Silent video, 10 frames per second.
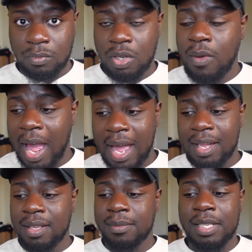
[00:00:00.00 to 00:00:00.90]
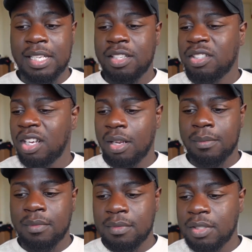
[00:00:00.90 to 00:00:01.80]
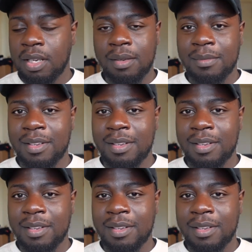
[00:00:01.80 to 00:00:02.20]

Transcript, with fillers: You high up, jump, jump.